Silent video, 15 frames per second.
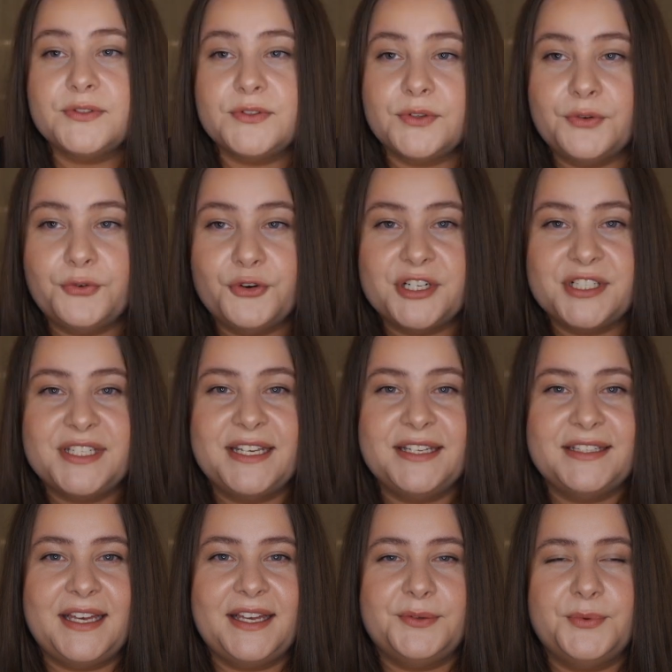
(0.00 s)
So the first
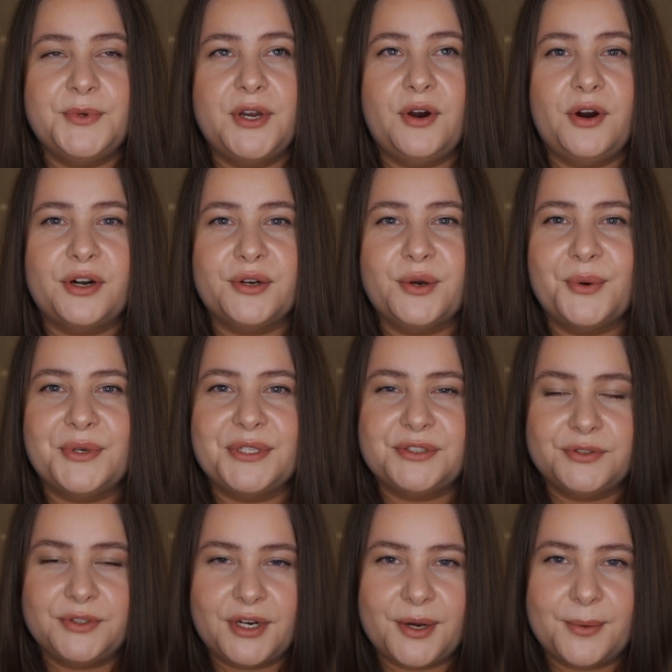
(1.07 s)
thing that we are going
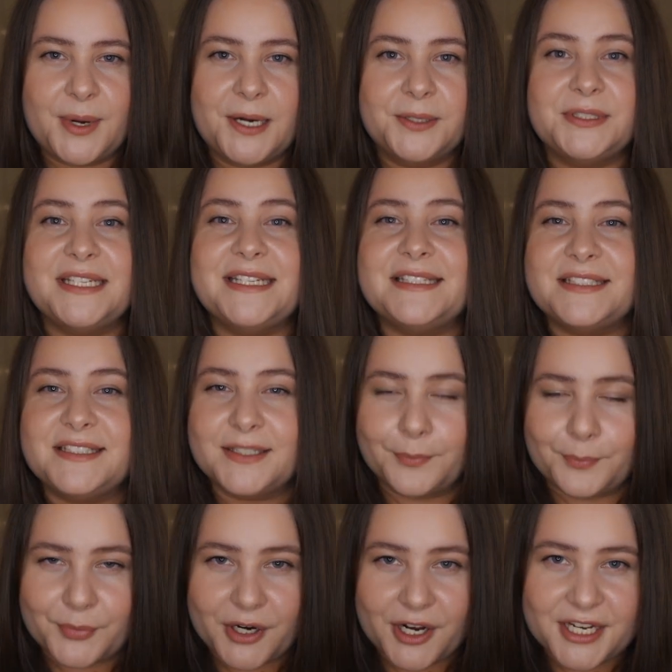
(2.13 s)
to talk about is the
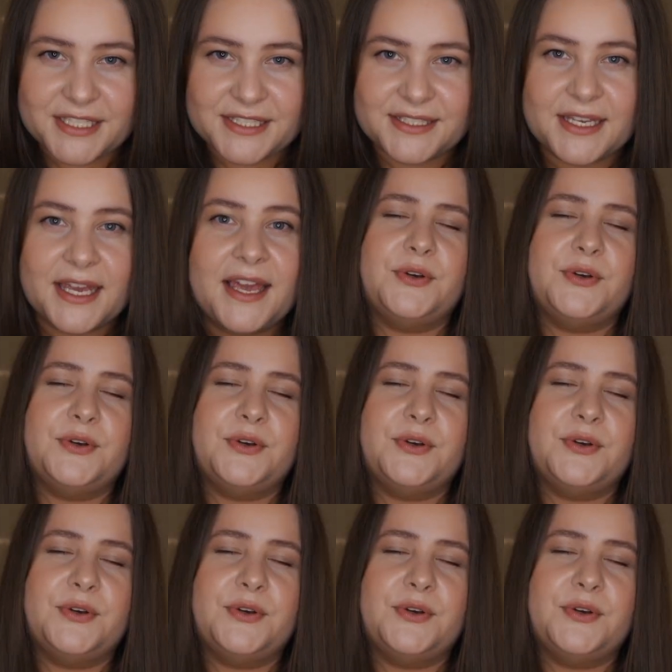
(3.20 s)
price.